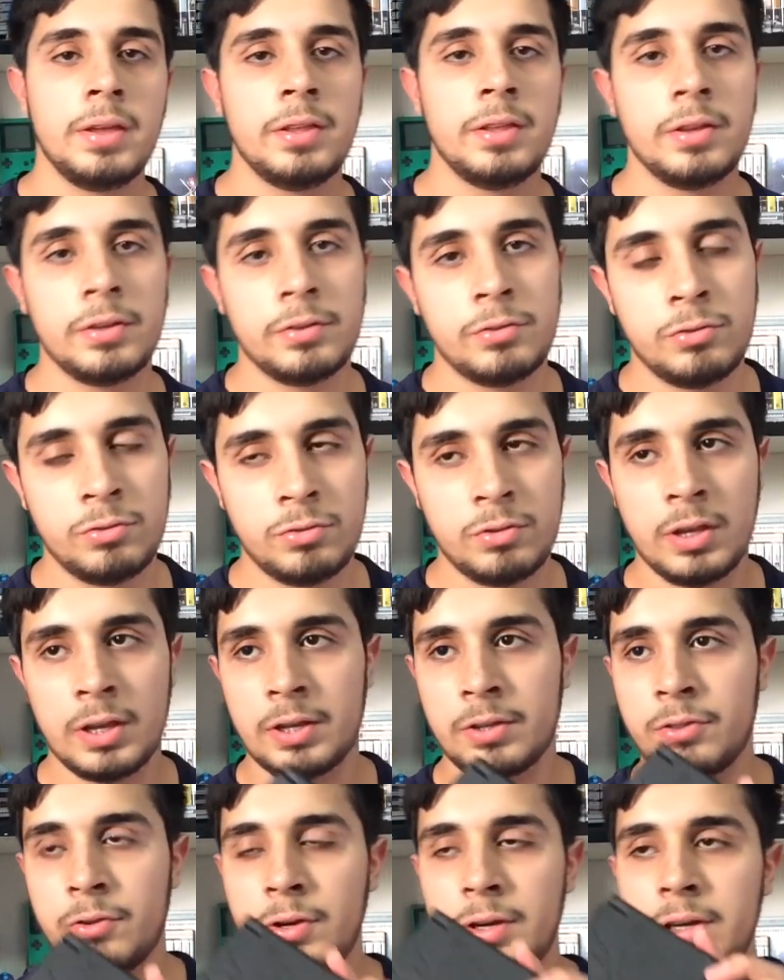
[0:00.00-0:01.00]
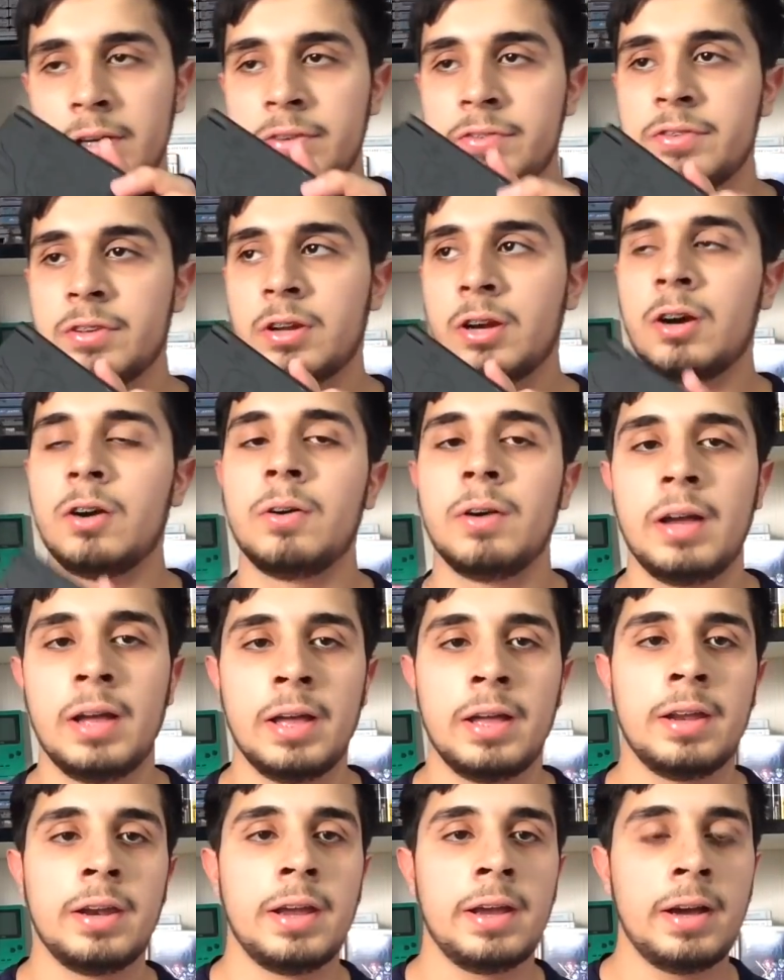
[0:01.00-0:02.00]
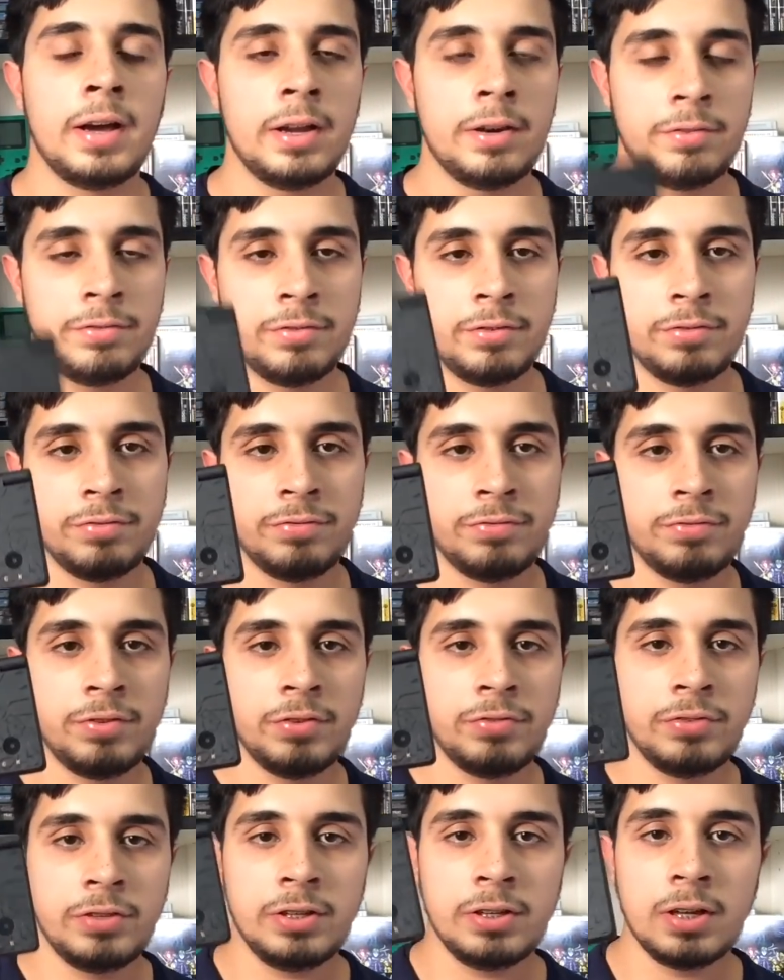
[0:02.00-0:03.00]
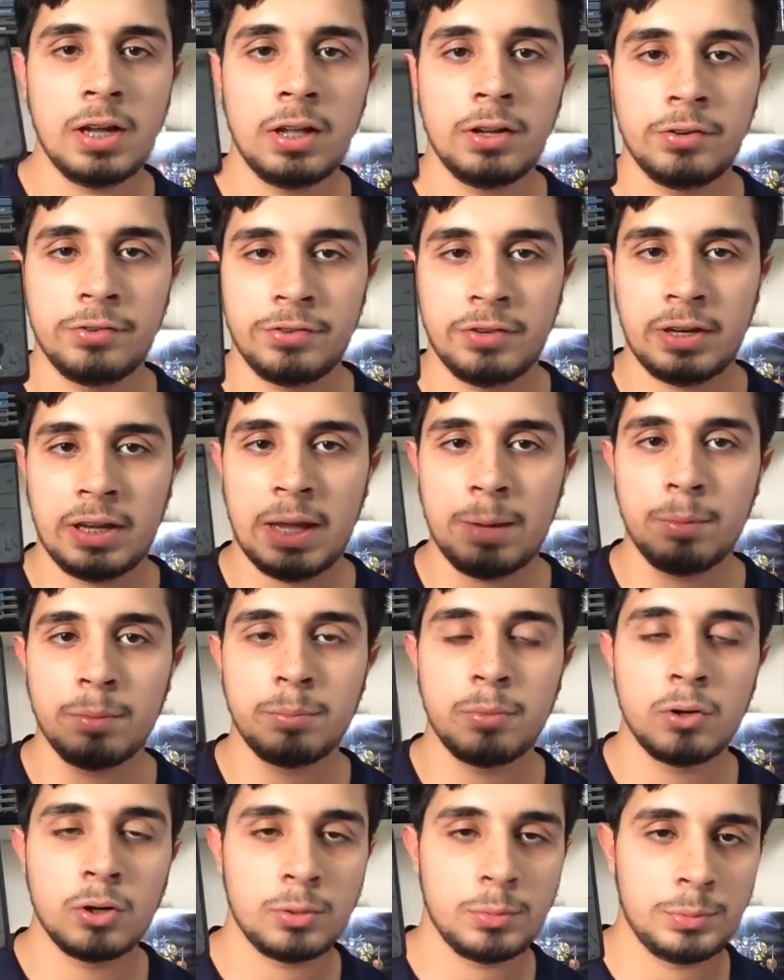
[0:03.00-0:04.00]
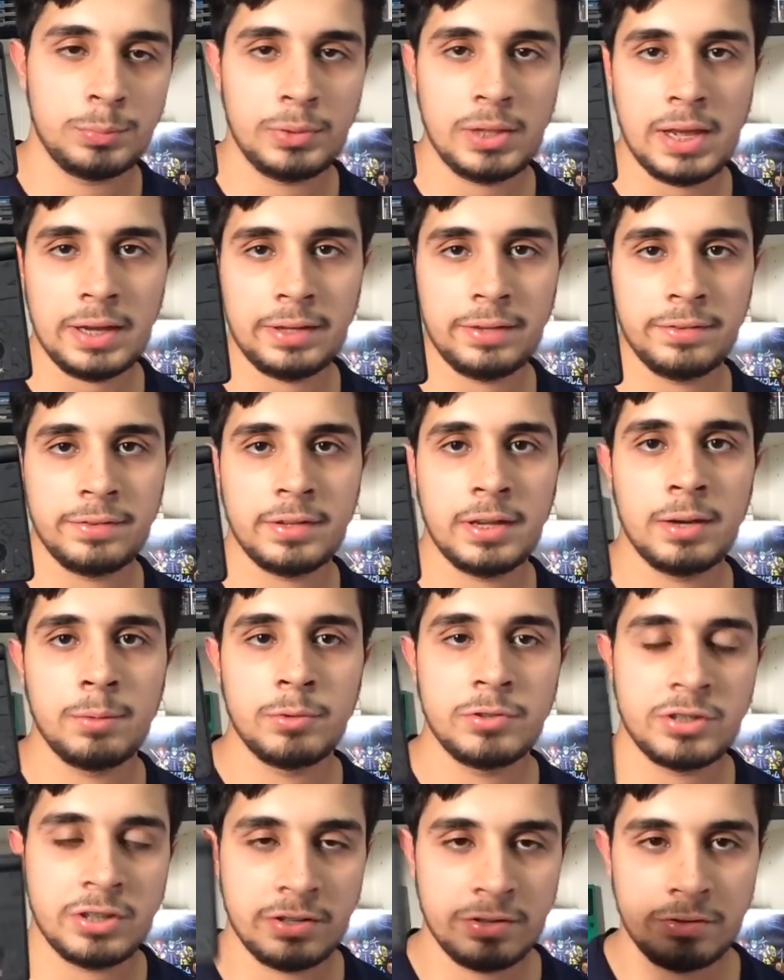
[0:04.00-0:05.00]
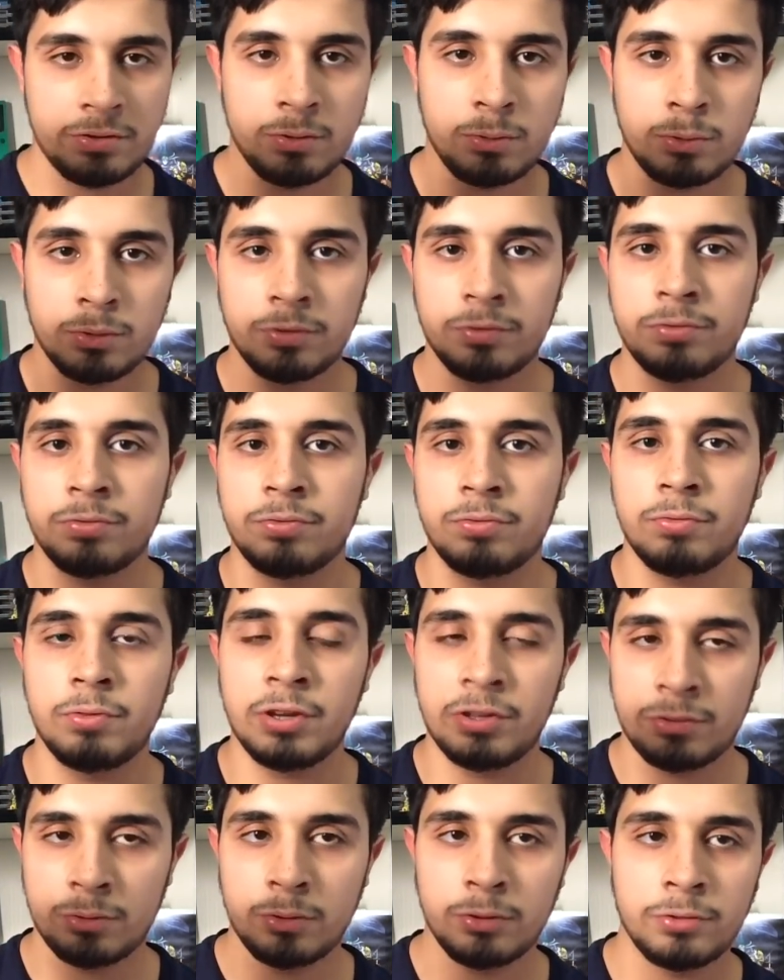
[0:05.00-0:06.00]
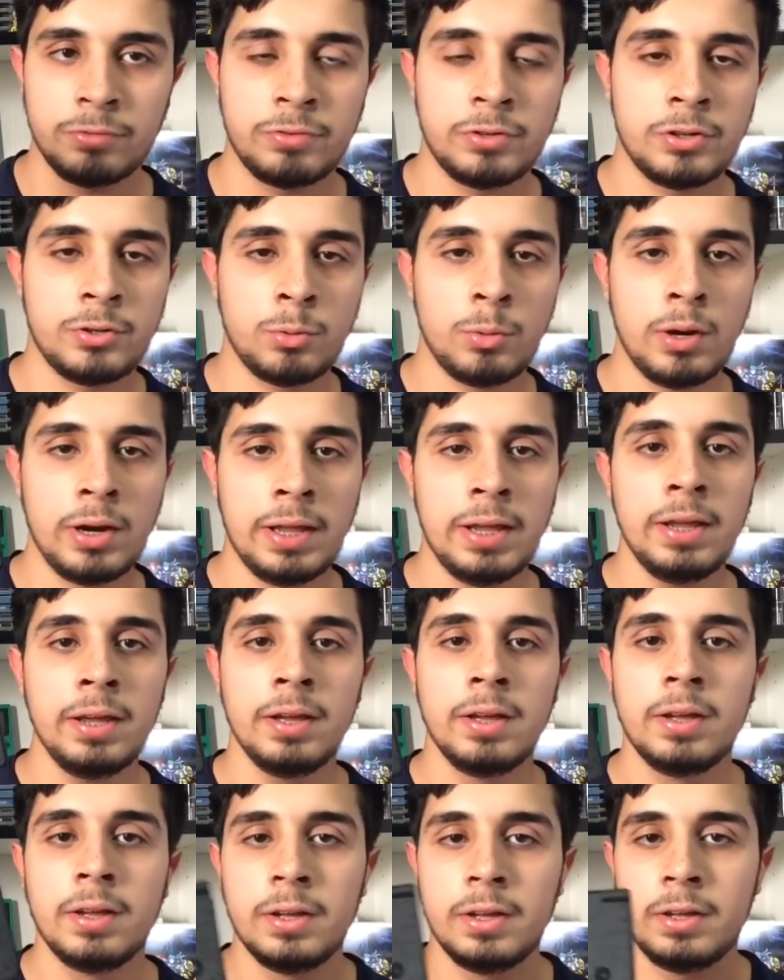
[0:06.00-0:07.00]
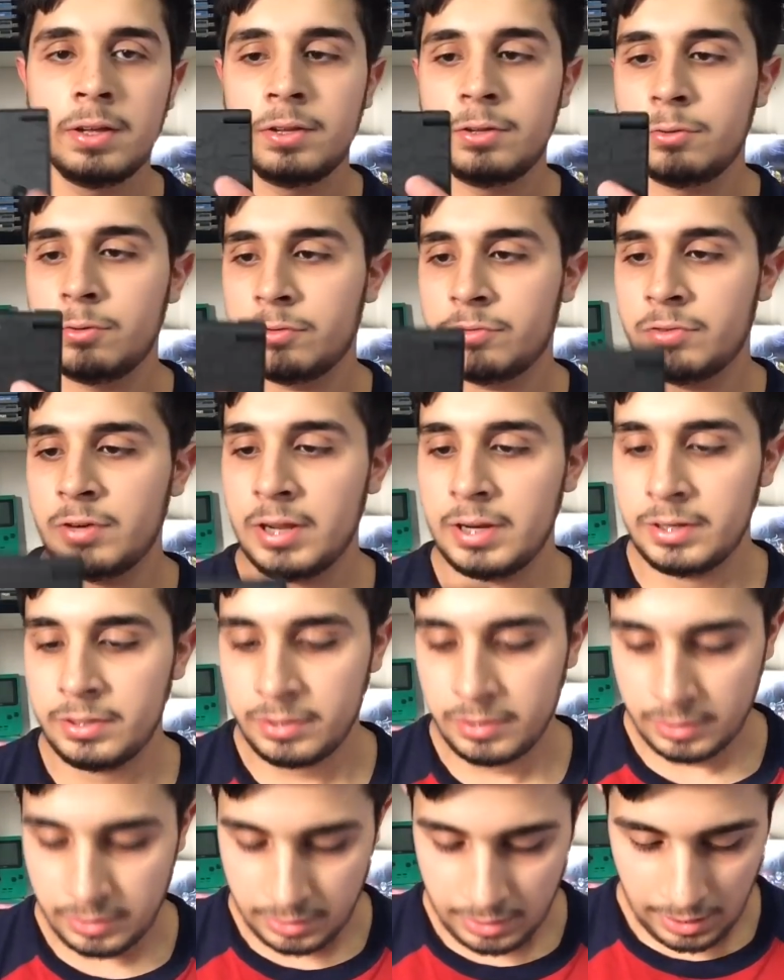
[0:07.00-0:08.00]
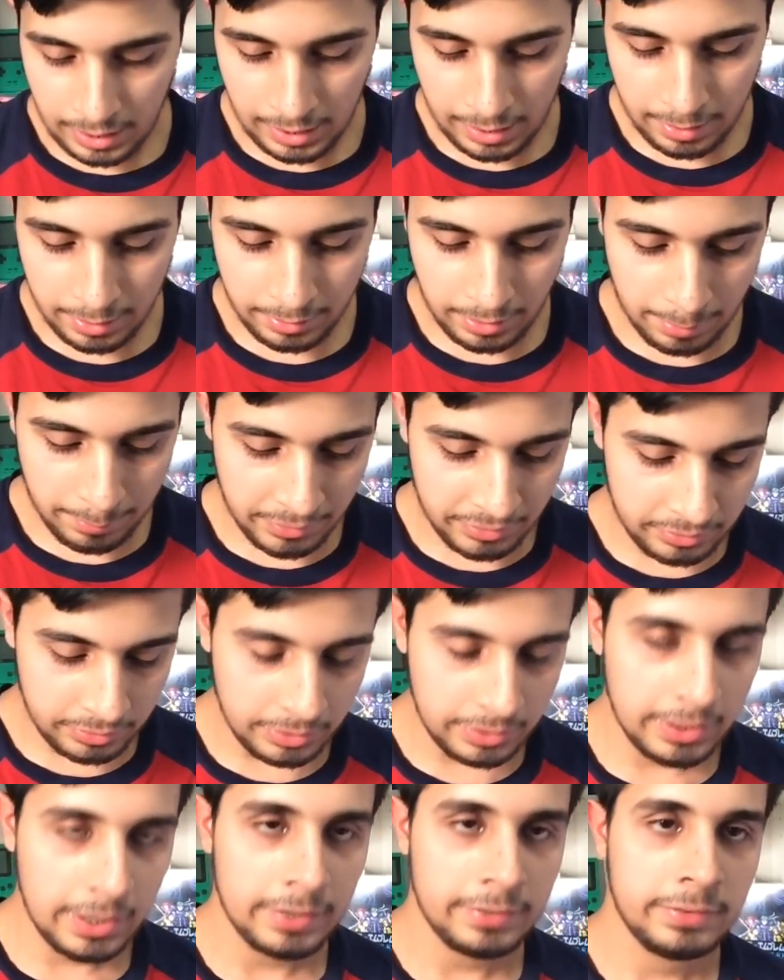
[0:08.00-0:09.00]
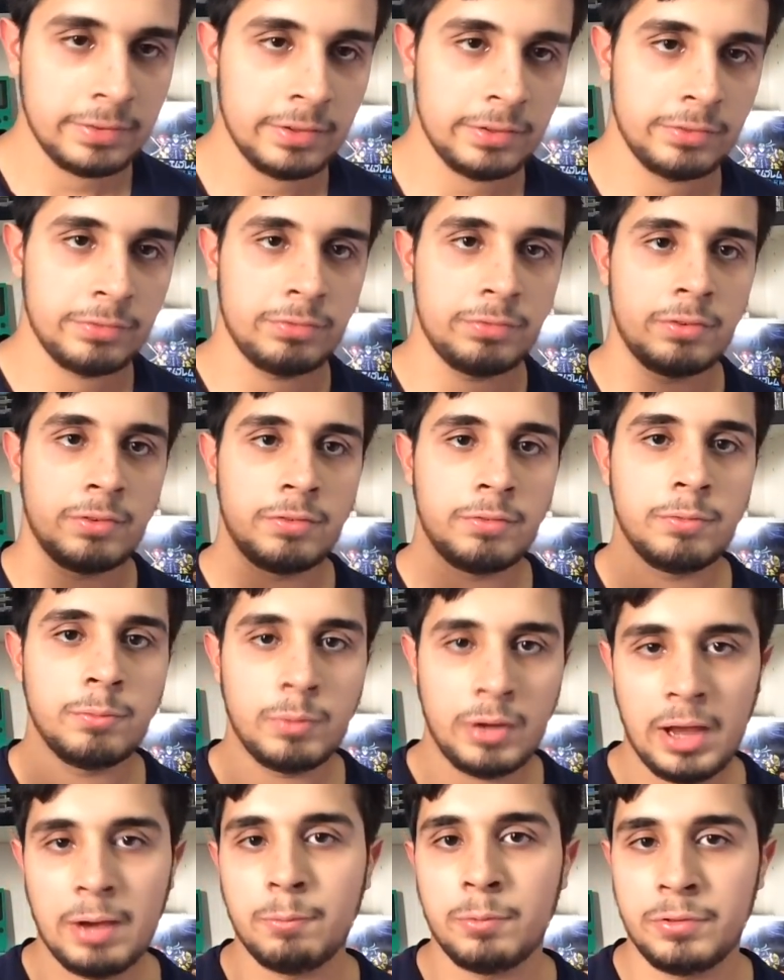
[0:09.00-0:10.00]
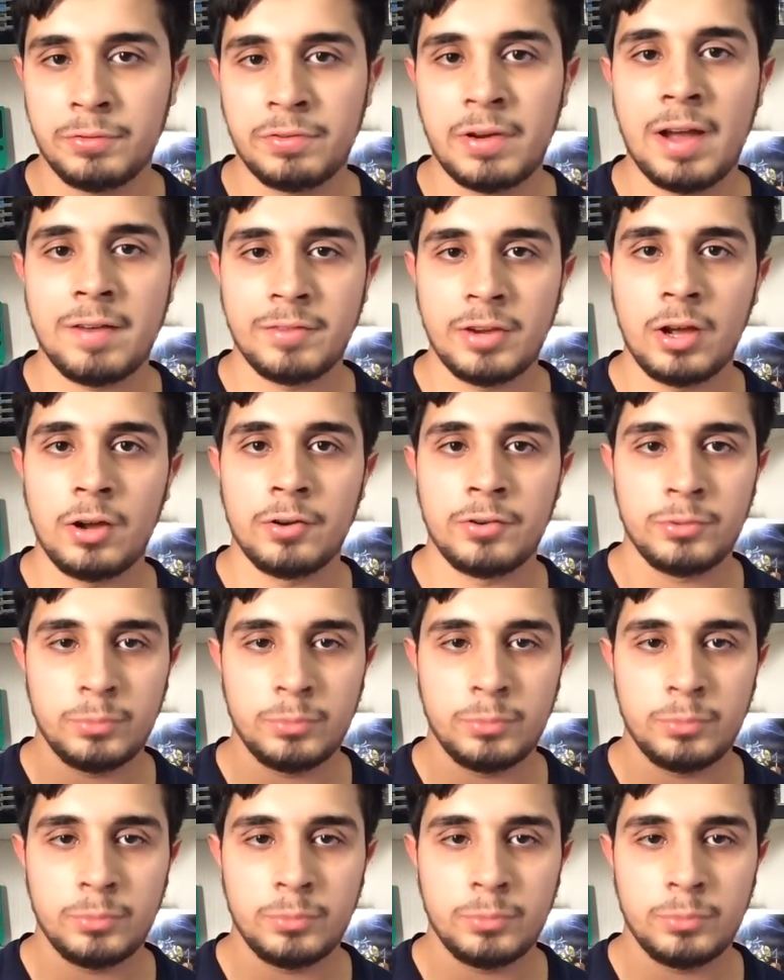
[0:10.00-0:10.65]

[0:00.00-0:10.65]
It's like 3 years ago, and I got it for $15, and it came with Pokemon Black inside, which I resold for $20 to a friend, and I basically got this with $5.